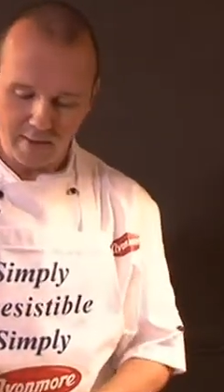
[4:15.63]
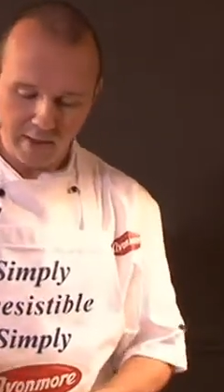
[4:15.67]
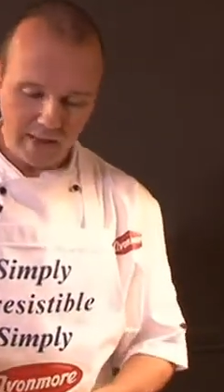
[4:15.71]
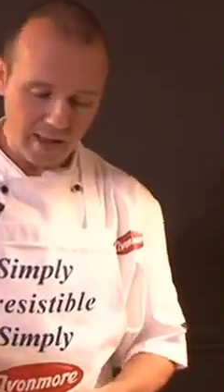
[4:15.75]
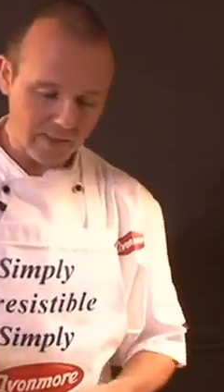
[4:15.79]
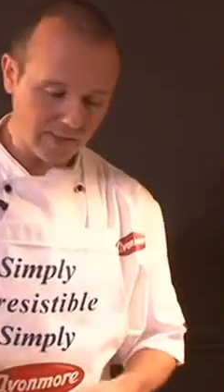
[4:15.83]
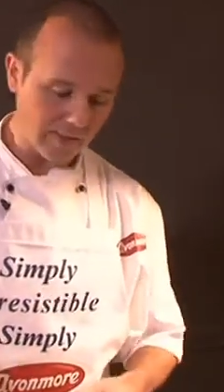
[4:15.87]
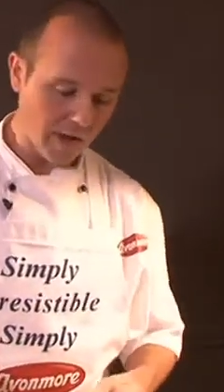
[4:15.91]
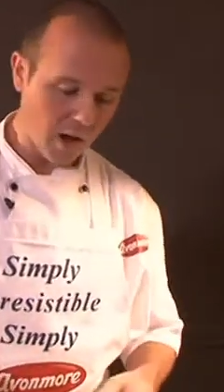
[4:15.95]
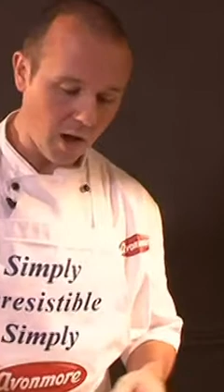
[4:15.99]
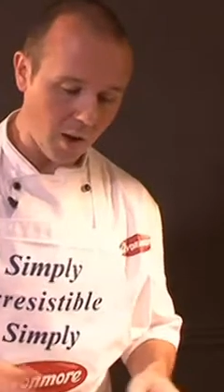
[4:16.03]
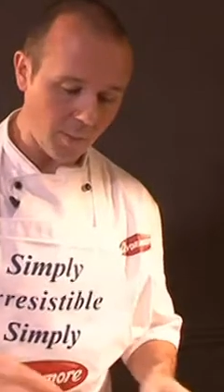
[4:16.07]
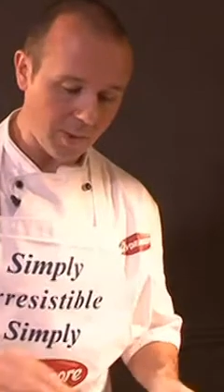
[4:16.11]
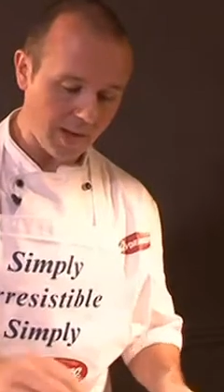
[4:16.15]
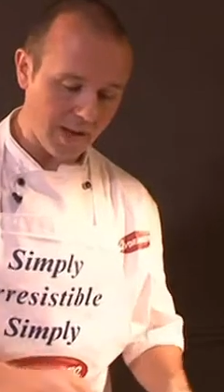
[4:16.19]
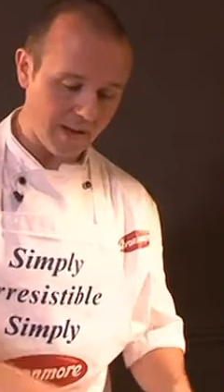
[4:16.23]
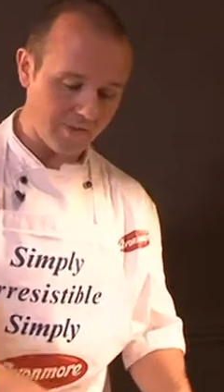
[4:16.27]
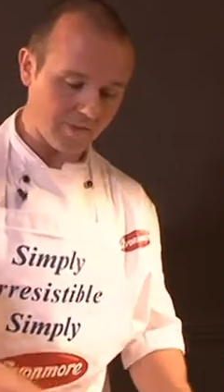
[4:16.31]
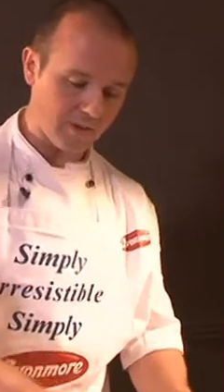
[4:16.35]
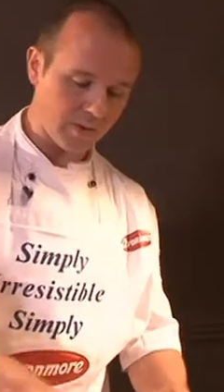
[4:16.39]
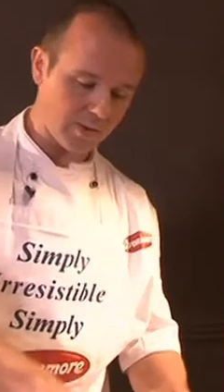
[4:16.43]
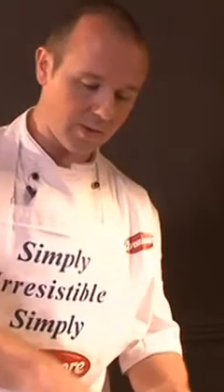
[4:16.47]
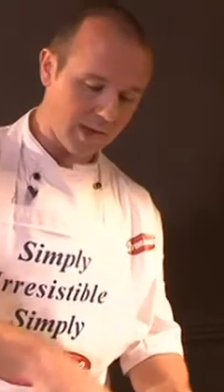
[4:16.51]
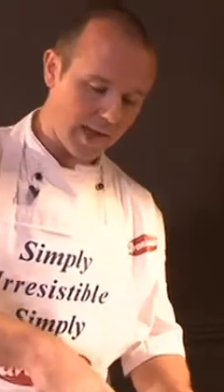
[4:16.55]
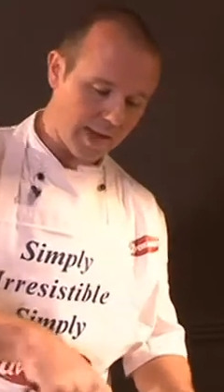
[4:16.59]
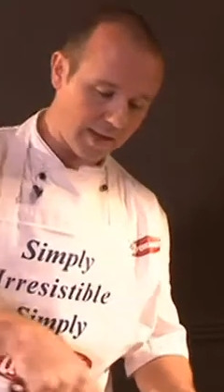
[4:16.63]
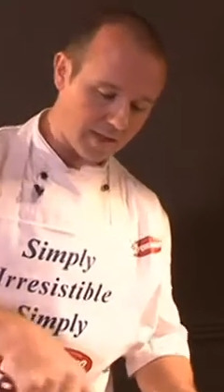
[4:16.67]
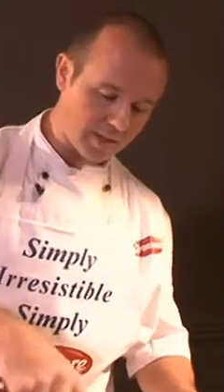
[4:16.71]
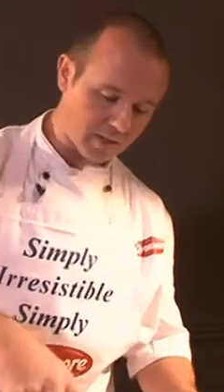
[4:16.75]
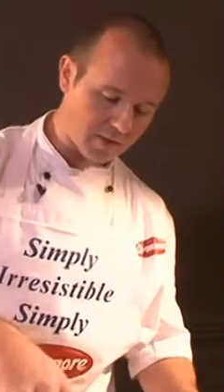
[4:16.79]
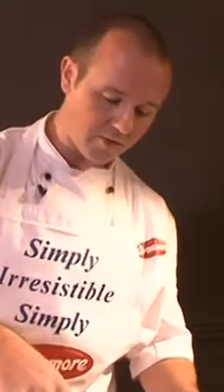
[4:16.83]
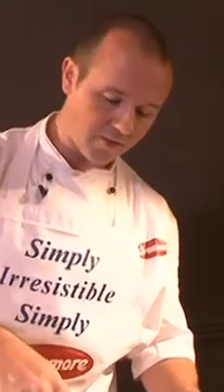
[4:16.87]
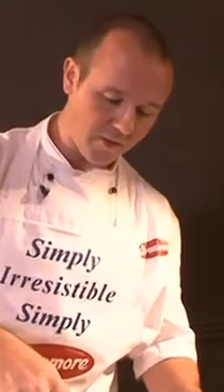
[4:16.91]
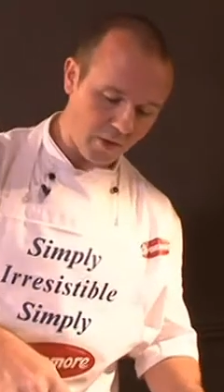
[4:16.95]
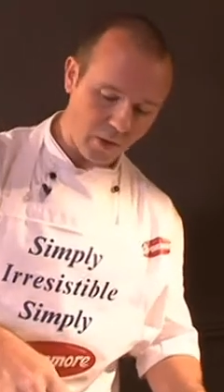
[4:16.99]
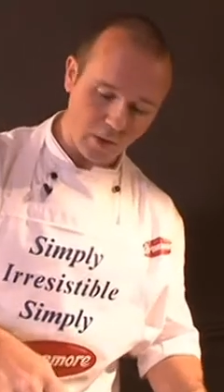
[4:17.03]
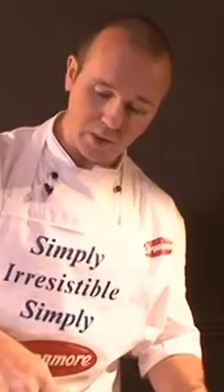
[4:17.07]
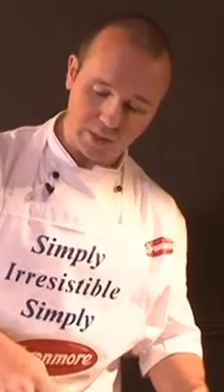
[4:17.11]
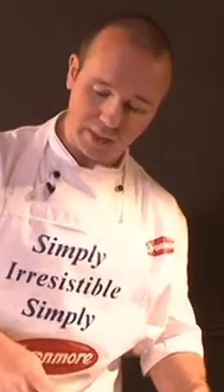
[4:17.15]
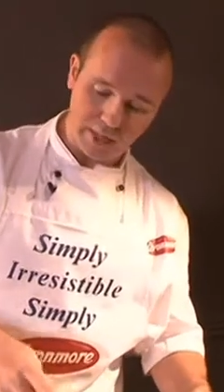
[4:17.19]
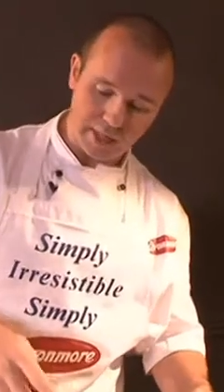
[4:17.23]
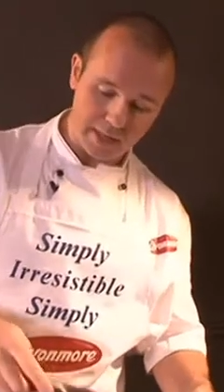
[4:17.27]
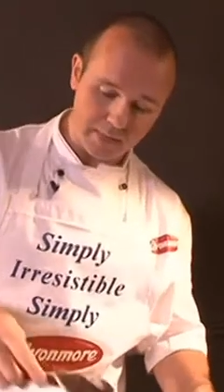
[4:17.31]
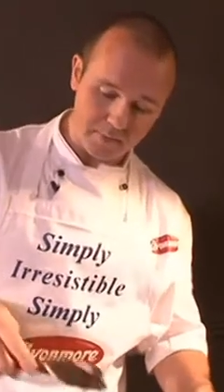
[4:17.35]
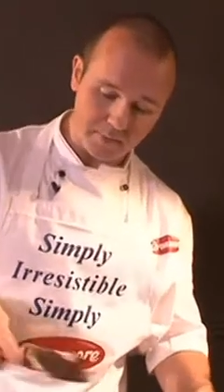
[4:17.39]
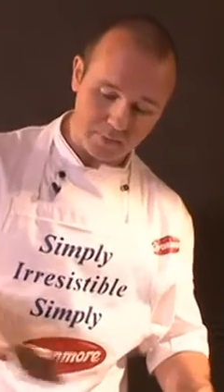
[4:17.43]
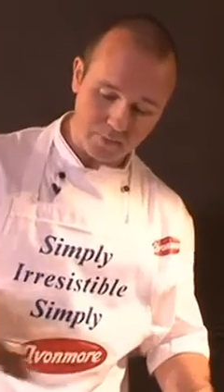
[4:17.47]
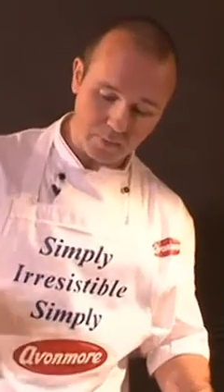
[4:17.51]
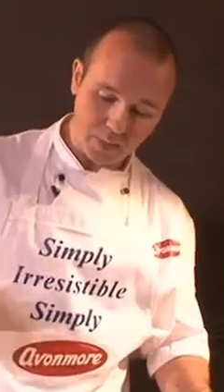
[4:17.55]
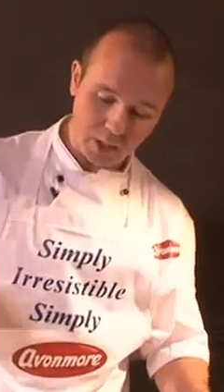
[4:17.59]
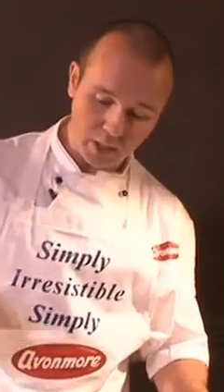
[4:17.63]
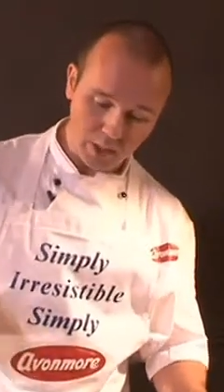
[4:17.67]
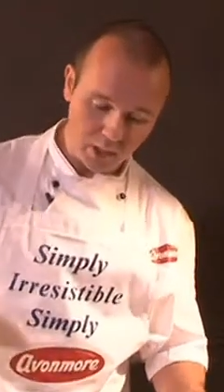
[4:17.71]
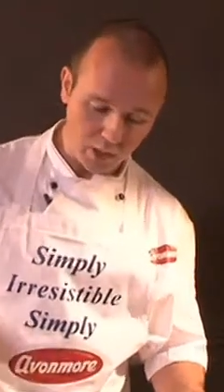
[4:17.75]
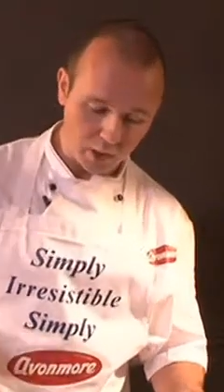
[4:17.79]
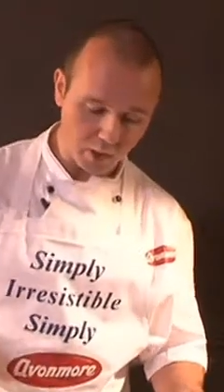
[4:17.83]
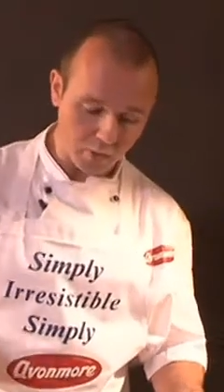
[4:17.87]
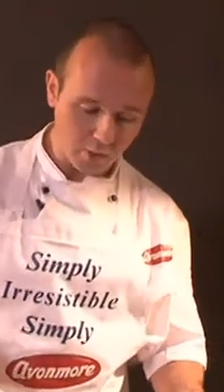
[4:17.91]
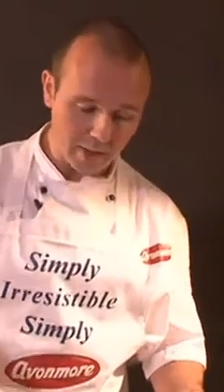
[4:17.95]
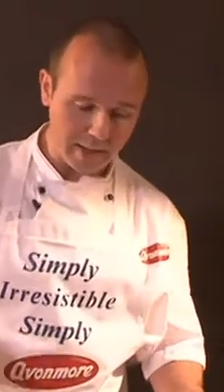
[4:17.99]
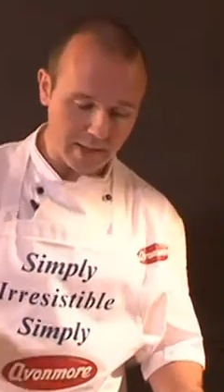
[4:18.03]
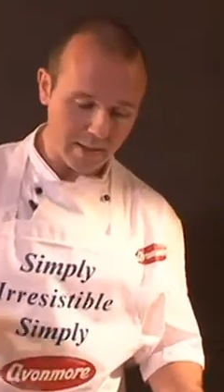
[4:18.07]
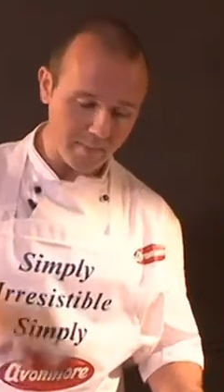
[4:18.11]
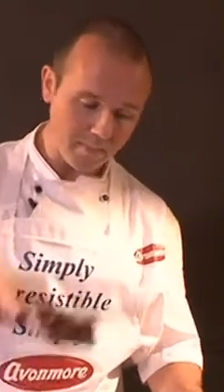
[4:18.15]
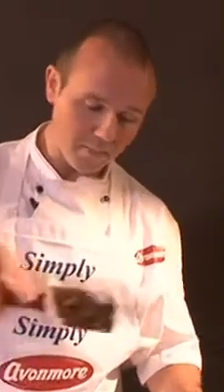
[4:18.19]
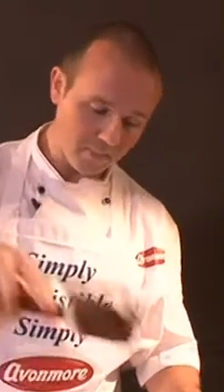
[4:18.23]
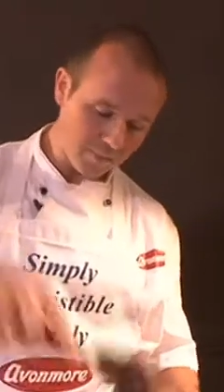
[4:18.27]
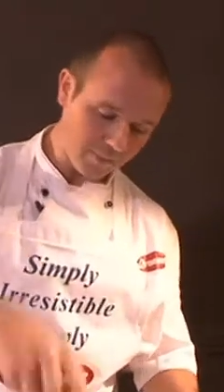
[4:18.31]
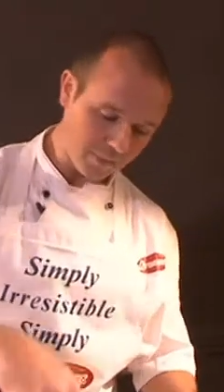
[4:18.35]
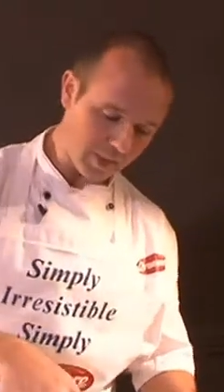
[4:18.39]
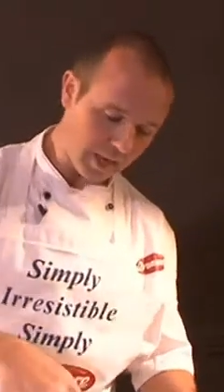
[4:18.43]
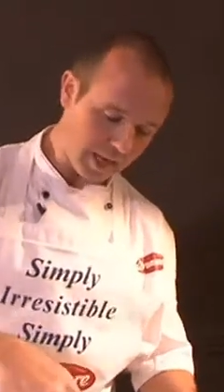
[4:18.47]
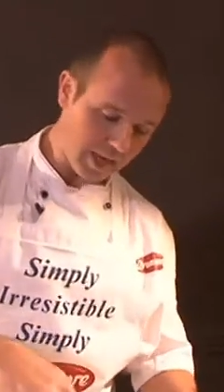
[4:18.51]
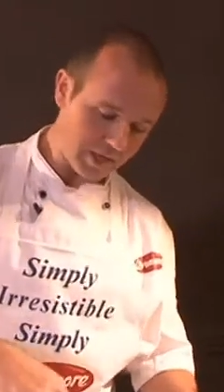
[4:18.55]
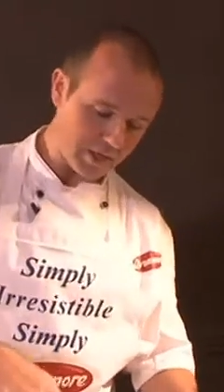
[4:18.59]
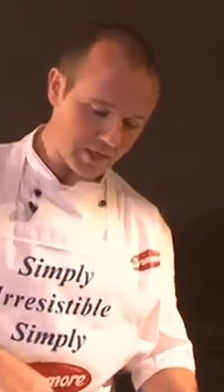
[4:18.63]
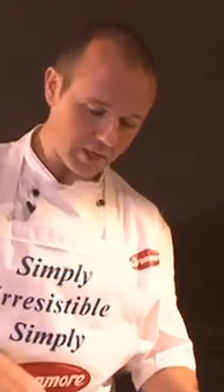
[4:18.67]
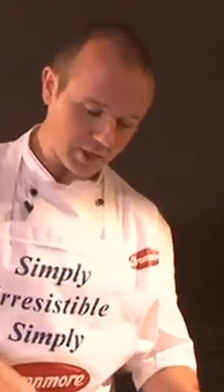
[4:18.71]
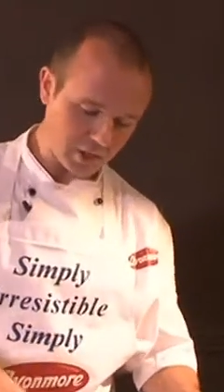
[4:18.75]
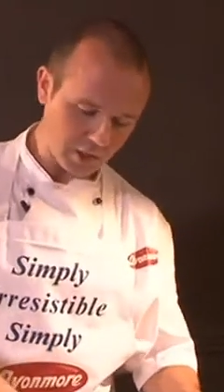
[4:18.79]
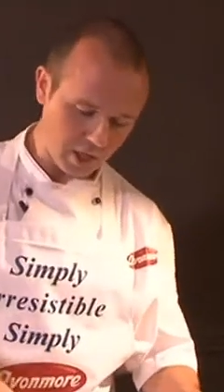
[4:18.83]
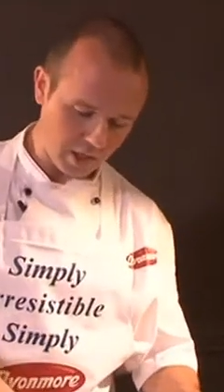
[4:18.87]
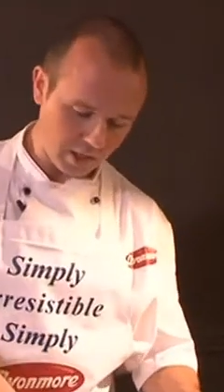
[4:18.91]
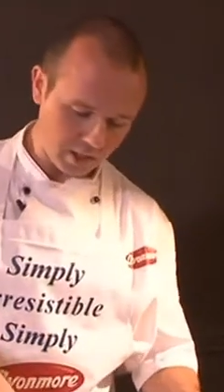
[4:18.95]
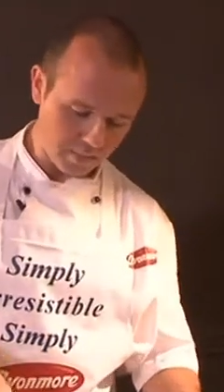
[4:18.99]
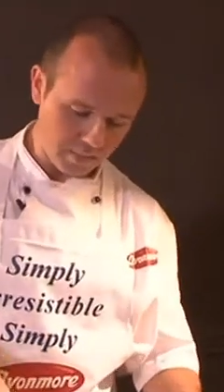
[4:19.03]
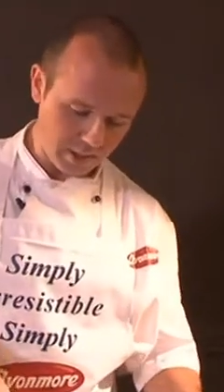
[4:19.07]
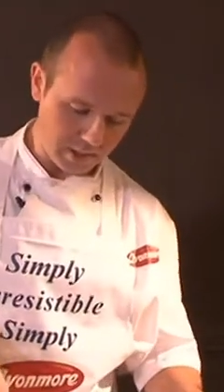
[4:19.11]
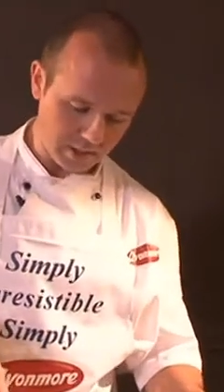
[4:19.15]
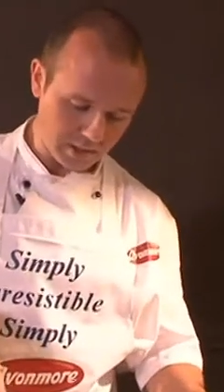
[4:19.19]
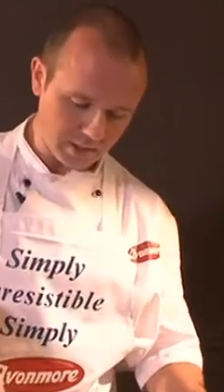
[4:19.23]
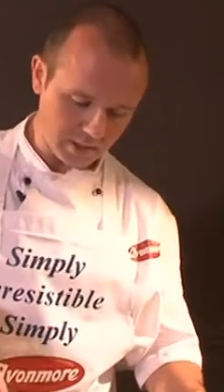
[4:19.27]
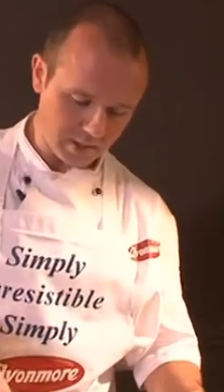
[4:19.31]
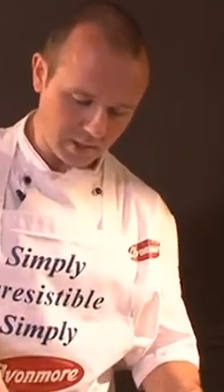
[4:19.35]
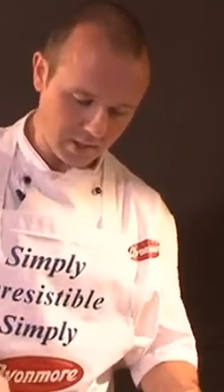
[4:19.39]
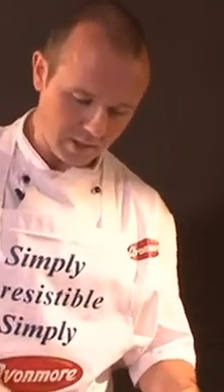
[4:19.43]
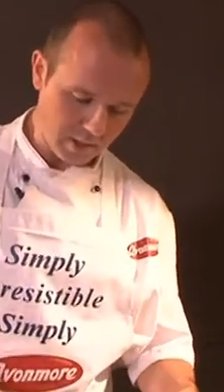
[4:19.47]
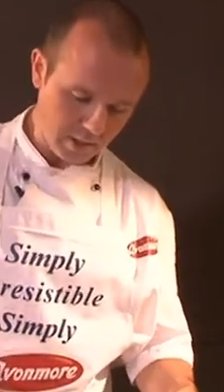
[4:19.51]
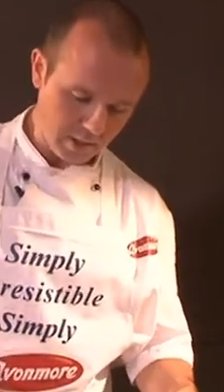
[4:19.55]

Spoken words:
And then all we have to do then is fold in your cream into your chocolate base.